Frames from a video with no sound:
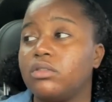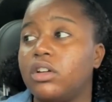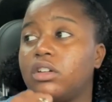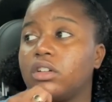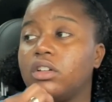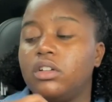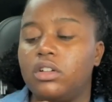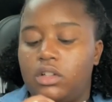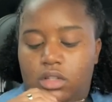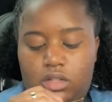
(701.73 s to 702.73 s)
long.
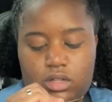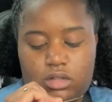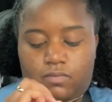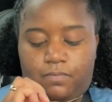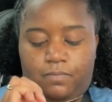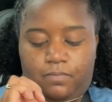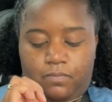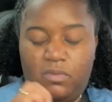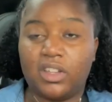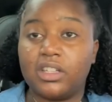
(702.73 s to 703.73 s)

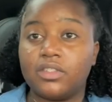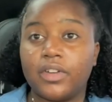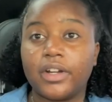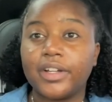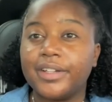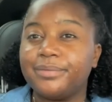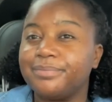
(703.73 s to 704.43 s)
It gets very,